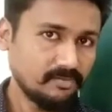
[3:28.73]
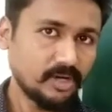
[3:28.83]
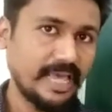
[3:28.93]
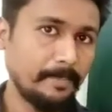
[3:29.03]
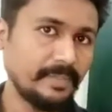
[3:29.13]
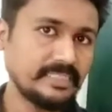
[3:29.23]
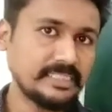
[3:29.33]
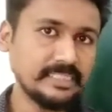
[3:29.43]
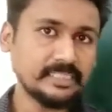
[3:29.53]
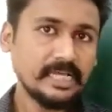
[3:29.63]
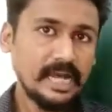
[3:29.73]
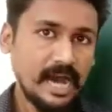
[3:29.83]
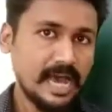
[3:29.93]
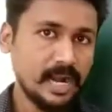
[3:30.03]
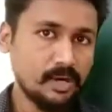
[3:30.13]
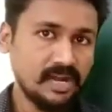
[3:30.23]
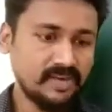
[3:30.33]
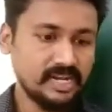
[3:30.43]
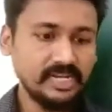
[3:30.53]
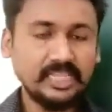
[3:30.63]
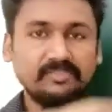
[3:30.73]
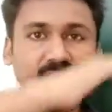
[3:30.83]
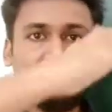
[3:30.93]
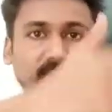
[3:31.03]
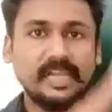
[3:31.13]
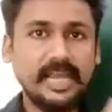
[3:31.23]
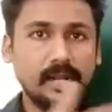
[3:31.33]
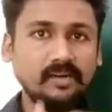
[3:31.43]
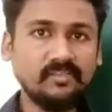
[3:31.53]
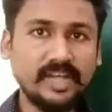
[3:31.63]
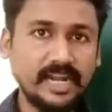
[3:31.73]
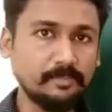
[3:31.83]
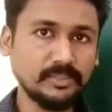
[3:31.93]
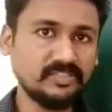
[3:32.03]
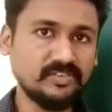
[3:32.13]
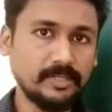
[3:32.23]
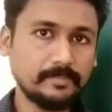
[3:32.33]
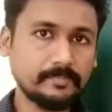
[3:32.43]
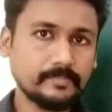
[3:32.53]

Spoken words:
What happens is, around our earth we have the layer of atmosphere.